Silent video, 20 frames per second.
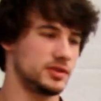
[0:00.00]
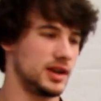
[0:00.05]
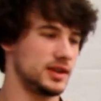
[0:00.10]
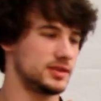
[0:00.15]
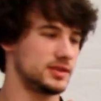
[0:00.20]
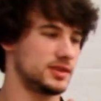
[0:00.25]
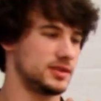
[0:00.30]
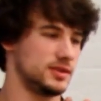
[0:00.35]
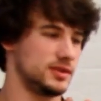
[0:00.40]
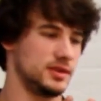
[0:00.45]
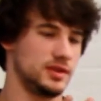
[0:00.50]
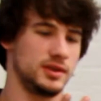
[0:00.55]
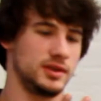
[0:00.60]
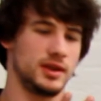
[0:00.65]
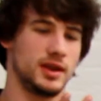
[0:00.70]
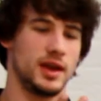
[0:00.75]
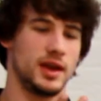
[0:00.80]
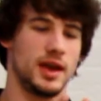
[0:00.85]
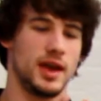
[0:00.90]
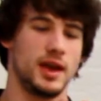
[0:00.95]
That's
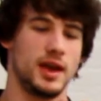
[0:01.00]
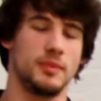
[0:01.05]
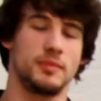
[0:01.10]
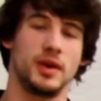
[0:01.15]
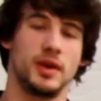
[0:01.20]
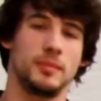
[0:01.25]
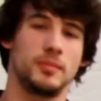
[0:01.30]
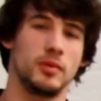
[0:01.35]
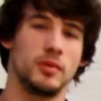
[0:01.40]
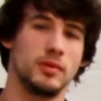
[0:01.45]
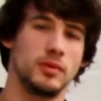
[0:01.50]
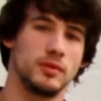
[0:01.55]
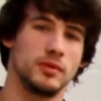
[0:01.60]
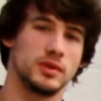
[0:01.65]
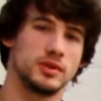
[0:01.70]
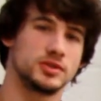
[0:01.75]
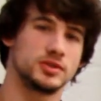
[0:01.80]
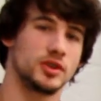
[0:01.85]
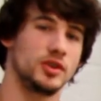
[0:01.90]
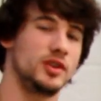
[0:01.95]
8
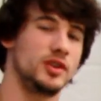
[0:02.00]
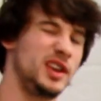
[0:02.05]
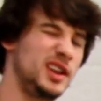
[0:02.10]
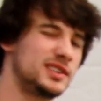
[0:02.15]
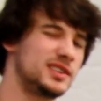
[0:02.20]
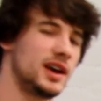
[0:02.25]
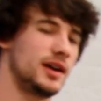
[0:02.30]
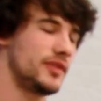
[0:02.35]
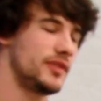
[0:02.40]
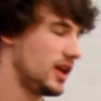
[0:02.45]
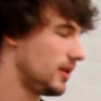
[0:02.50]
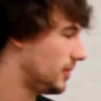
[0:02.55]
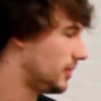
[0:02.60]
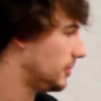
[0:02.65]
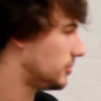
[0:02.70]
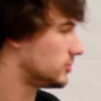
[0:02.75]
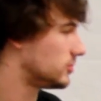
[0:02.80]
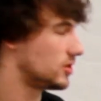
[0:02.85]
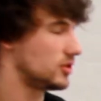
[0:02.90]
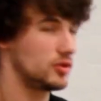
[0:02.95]
people, so you need to have 8
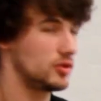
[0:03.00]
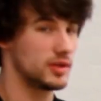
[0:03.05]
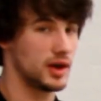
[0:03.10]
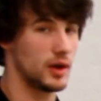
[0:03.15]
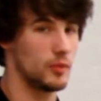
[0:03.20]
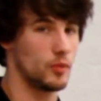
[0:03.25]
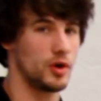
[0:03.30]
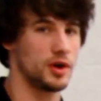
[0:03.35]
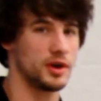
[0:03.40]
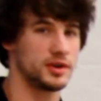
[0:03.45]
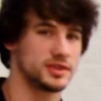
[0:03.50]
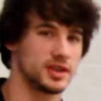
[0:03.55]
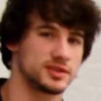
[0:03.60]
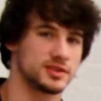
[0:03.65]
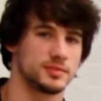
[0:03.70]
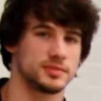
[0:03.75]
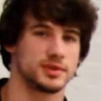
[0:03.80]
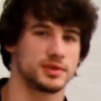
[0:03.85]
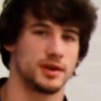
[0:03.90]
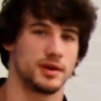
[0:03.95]
people to do that one
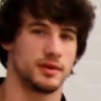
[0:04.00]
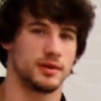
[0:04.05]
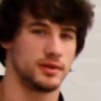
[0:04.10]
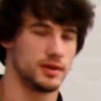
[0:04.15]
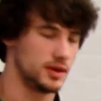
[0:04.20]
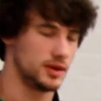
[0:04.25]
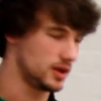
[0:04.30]
assessment centre.